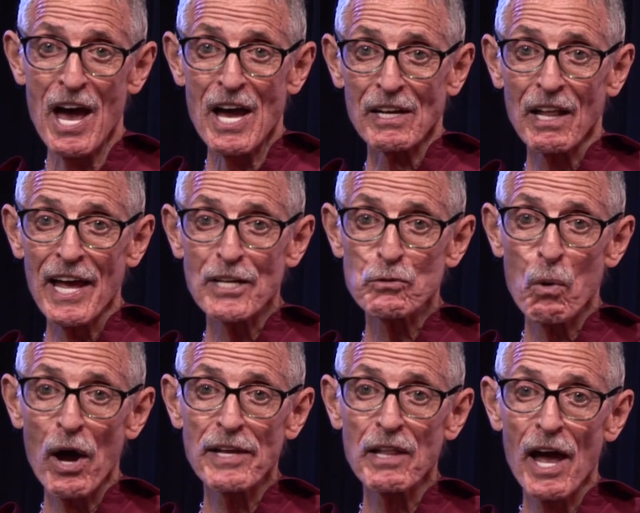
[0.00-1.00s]

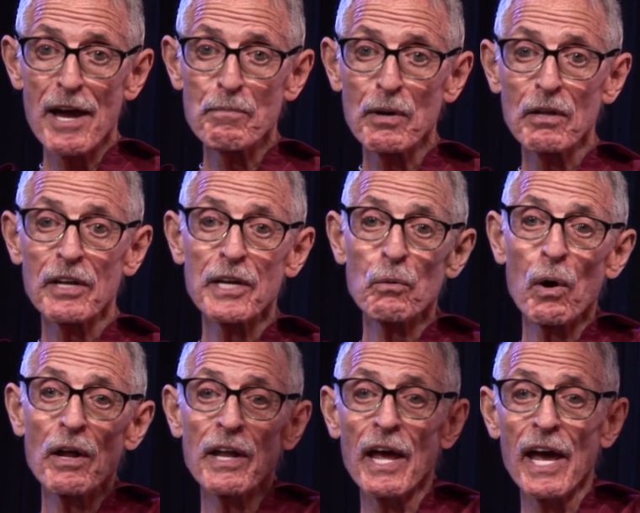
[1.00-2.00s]
class-wide liability
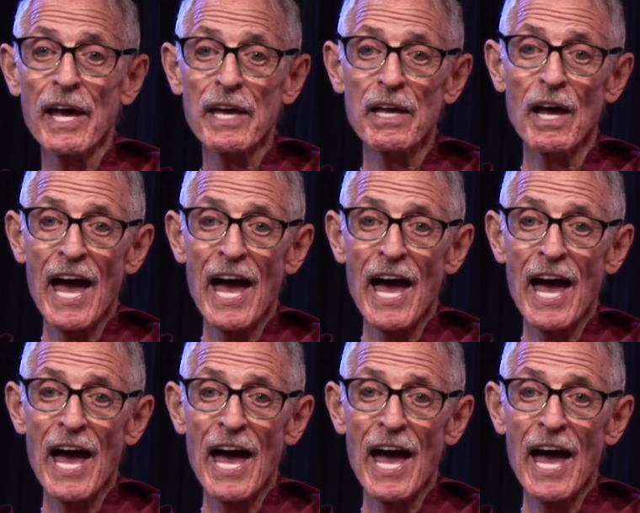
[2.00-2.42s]
when a